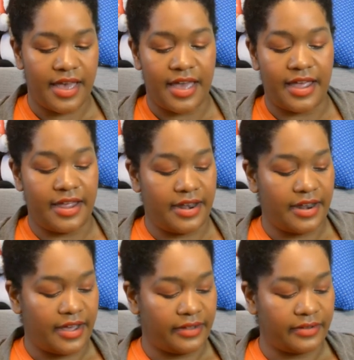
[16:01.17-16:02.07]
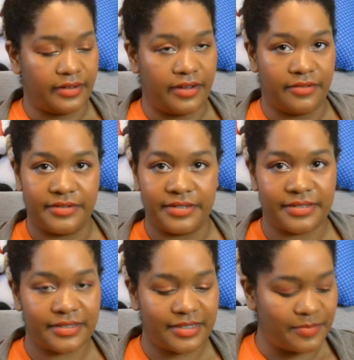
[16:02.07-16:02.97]
and I love to
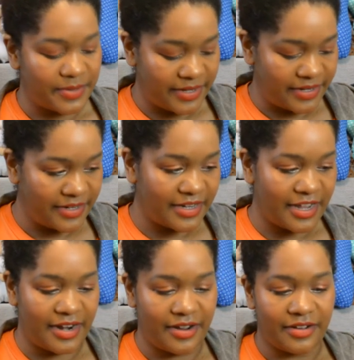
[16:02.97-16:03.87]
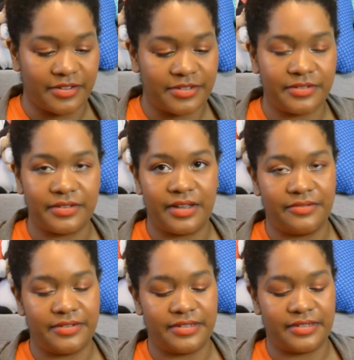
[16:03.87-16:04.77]
sleep in and I also
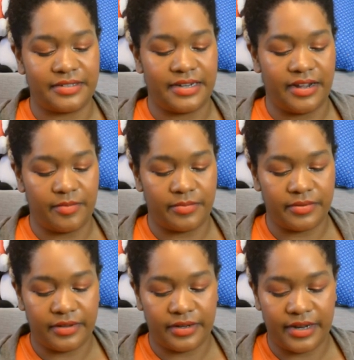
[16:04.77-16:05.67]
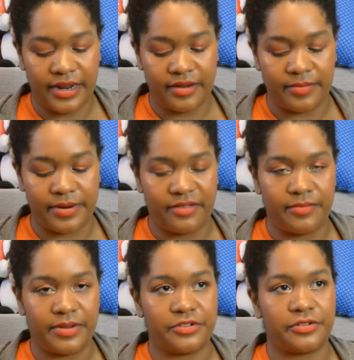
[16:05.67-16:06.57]
love to stay up really late, but I've
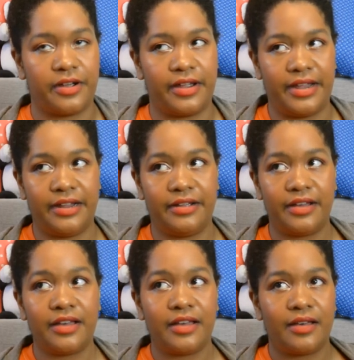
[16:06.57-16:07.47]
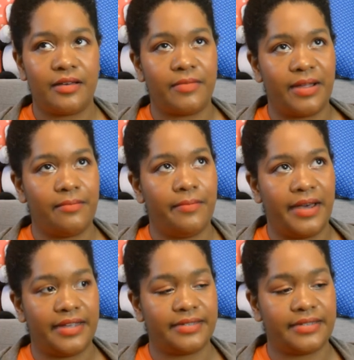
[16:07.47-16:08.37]
been trying my
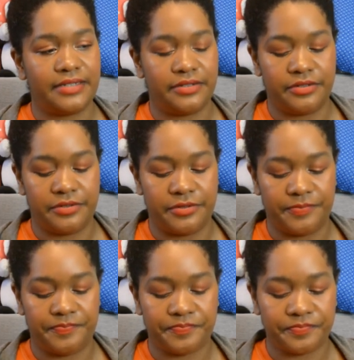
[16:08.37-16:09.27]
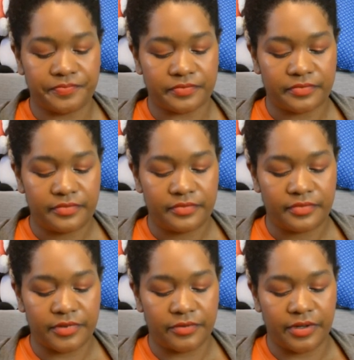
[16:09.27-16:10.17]
best to
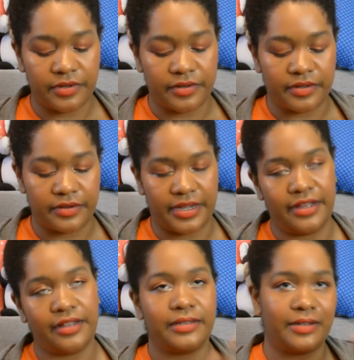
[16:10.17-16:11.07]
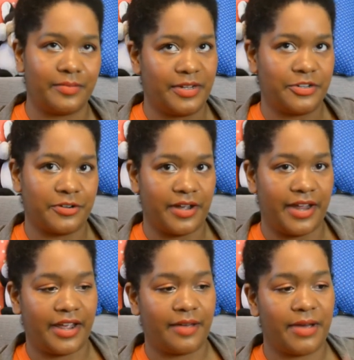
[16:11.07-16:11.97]
well, okay, a little bit
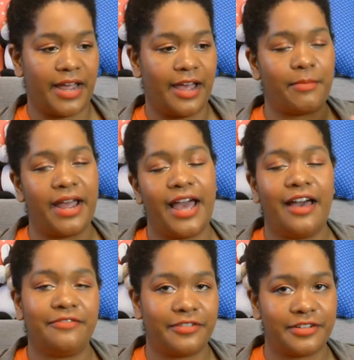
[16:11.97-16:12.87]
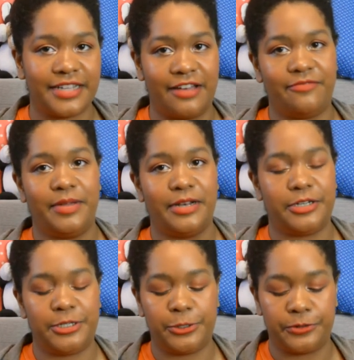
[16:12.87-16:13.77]
trying. My my efforts have been
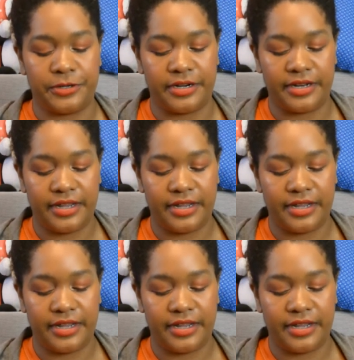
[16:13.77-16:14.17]
toward